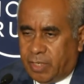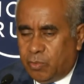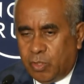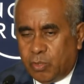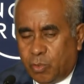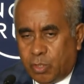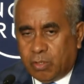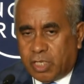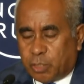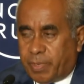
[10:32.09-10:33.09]
and we
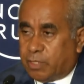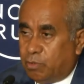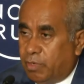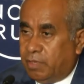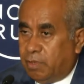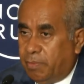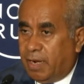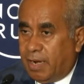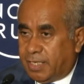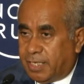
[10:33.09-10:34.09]
don't, expect to give too many
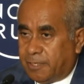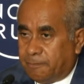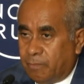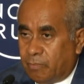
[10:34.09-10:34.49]
licenses